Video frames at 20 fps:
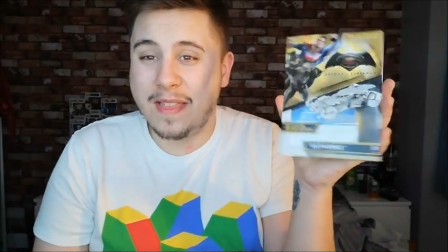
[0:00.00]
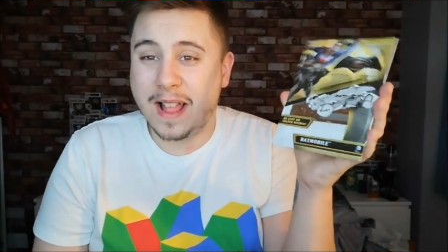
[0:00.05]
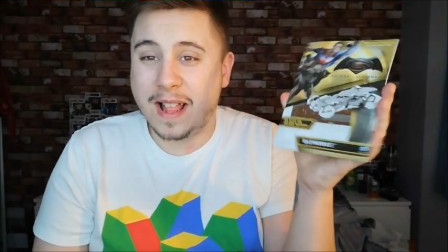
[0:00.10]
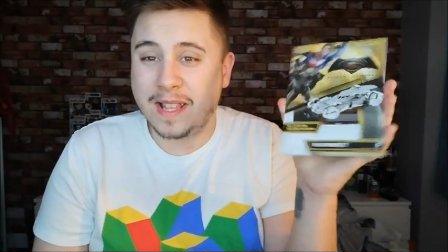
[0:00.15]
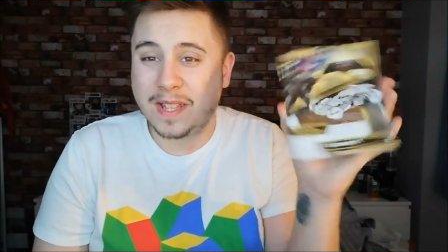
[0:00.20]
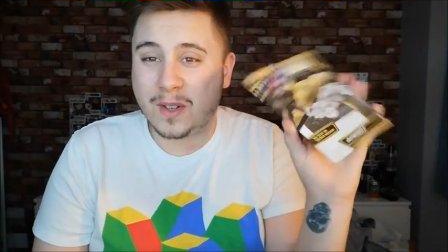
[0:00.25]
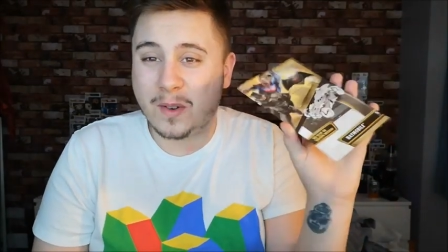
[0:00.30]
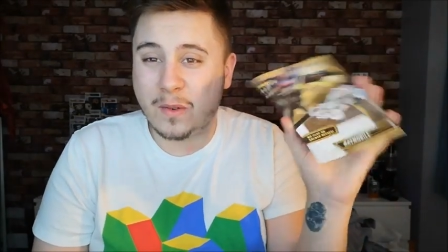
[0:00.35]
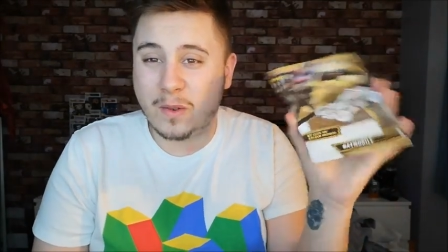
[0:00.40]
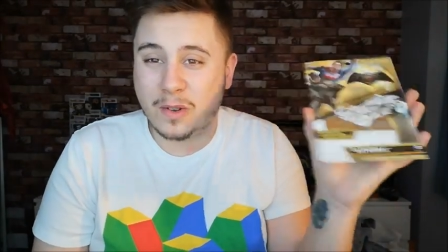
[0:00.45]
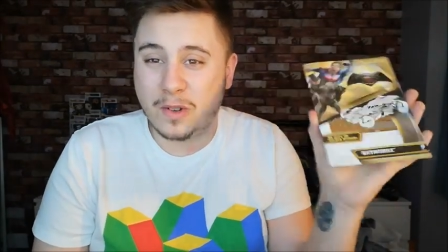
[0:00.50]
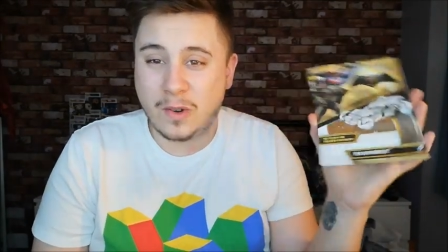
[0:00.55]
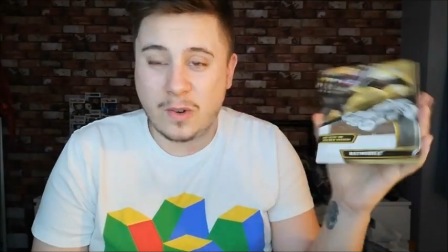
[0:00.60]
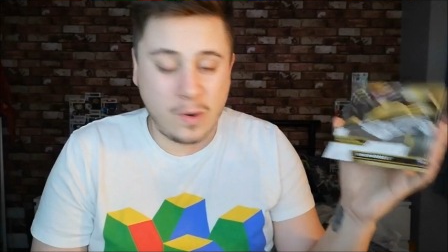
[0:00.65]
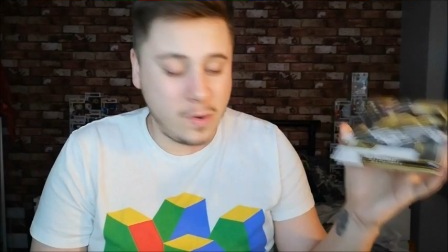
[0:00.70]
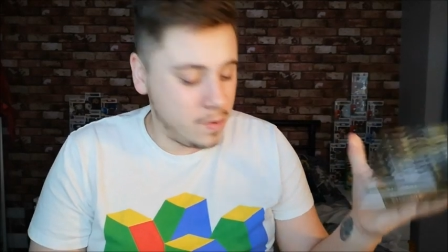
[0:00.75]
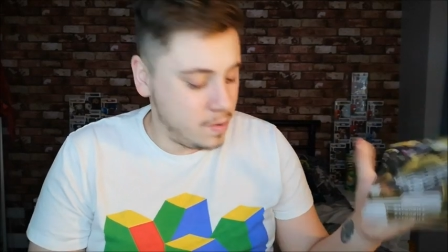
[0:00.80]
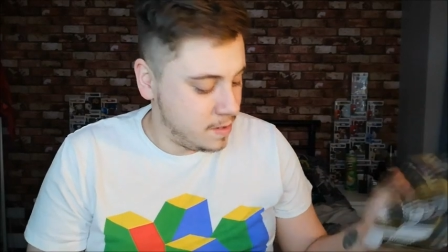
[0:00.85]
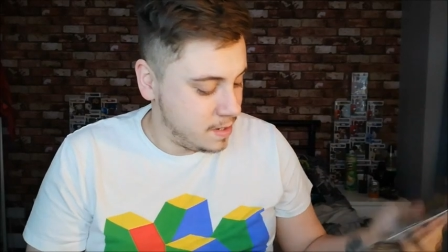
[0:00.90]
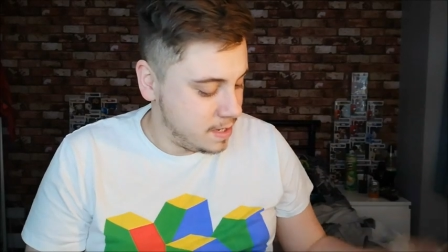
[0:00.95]
That's
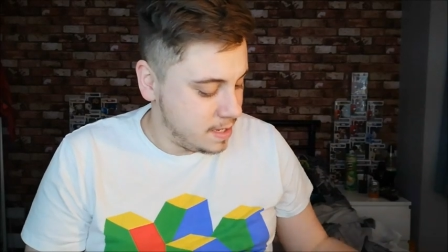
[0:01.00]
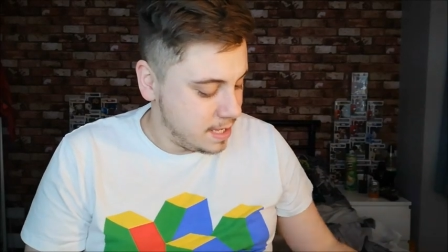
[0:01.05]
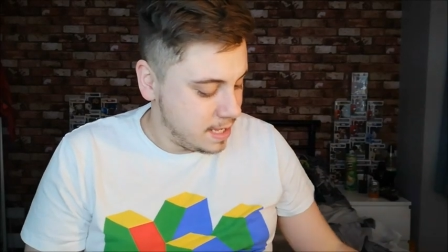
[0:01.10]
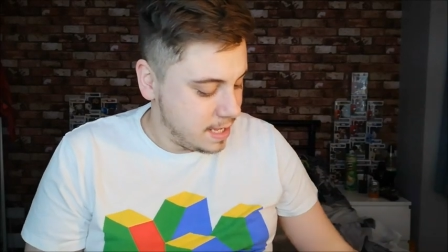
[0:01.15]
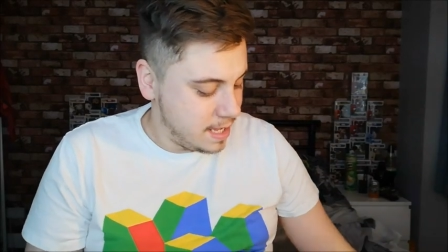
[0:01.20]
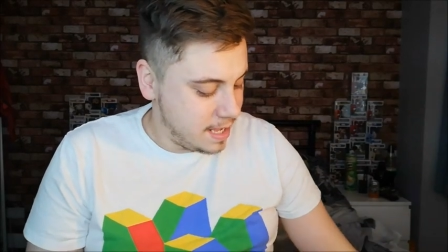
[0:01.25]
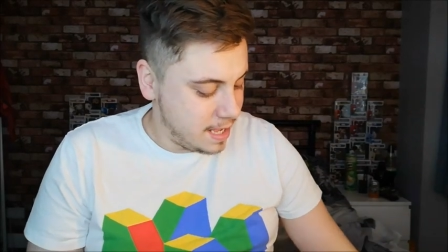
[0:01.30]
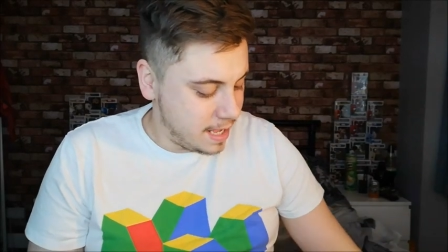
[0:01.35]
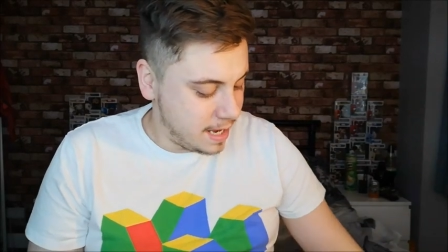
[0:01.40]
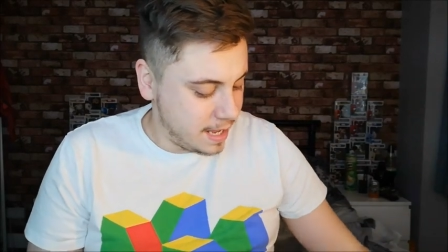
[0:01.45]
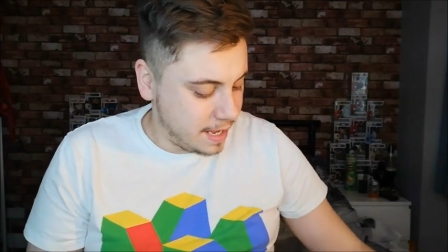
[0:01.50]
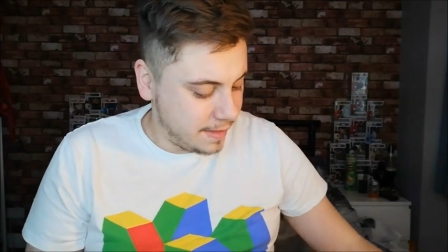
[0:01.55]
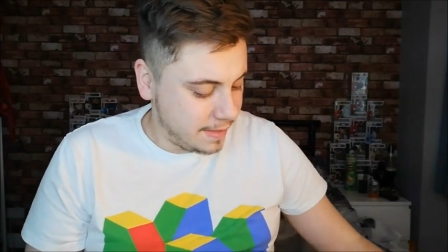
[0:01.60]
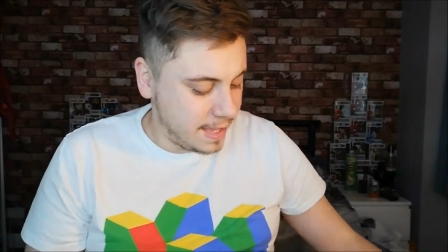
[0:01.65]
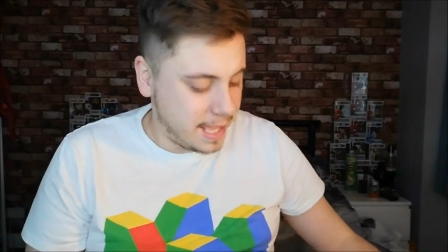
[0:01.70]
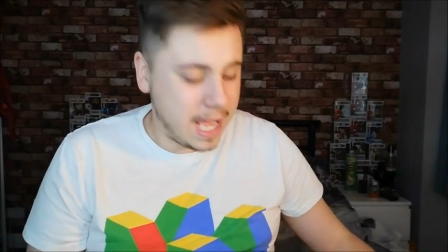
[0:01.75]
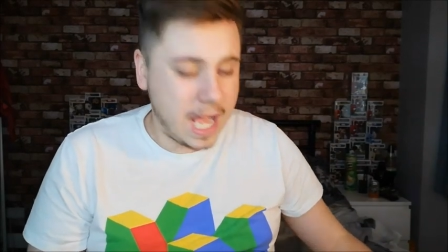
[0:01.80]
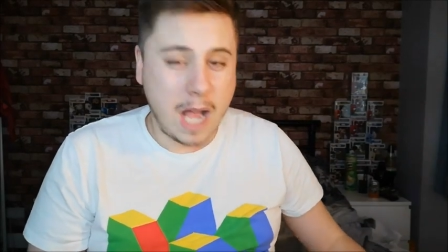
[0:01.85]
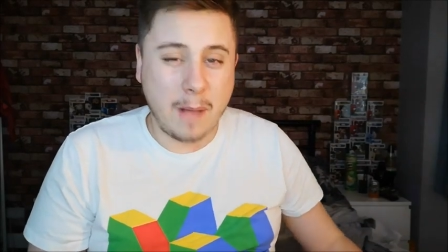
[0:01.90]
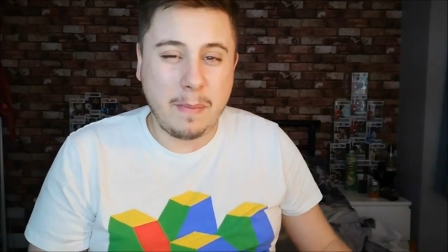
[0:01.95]
cool. I like
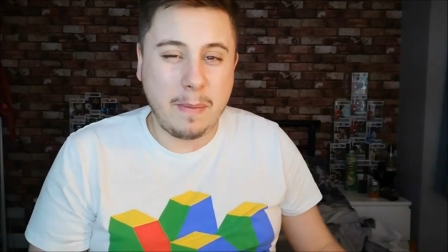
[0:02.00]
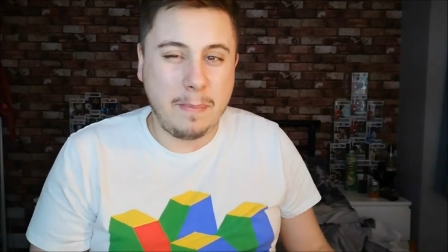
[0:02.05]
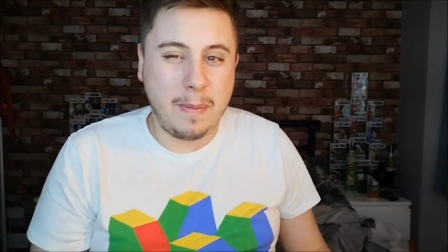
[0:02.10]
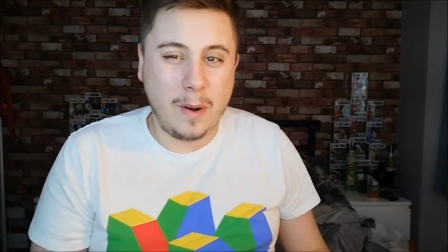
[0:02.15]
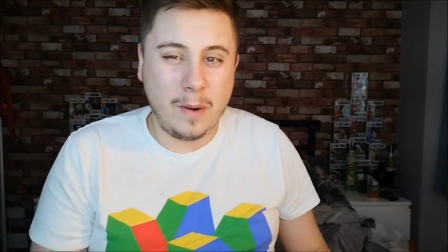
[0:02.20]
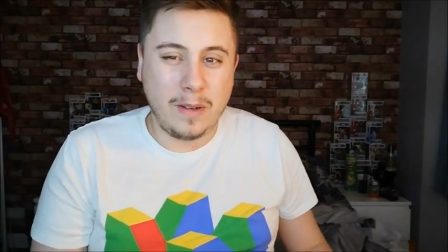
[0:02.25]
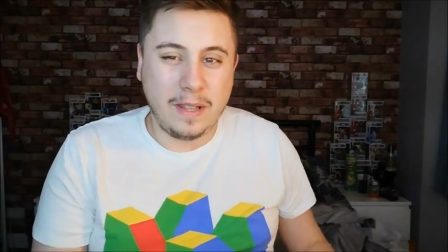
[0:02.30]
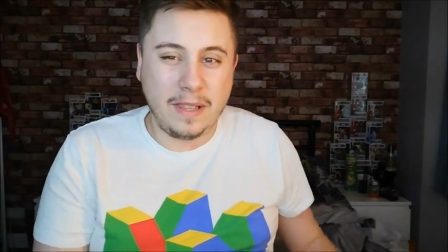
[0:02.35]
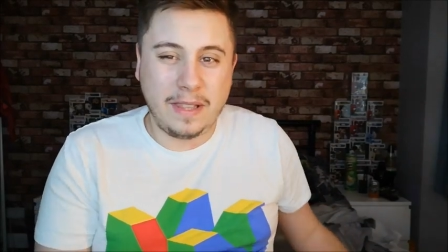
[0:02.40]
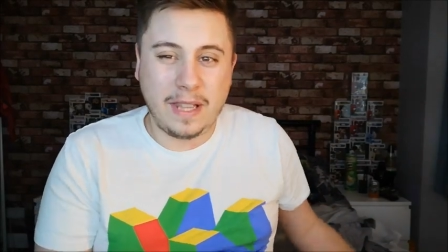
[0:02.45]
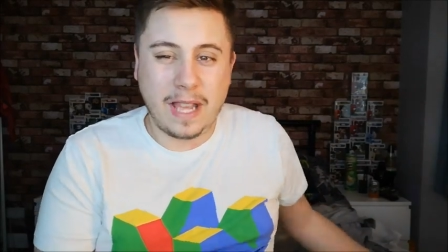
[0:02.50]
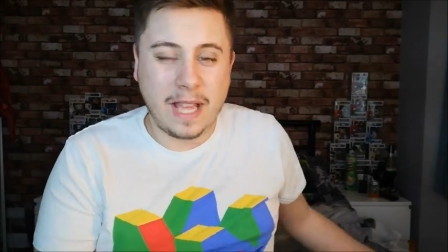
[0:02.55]
that. I'll be building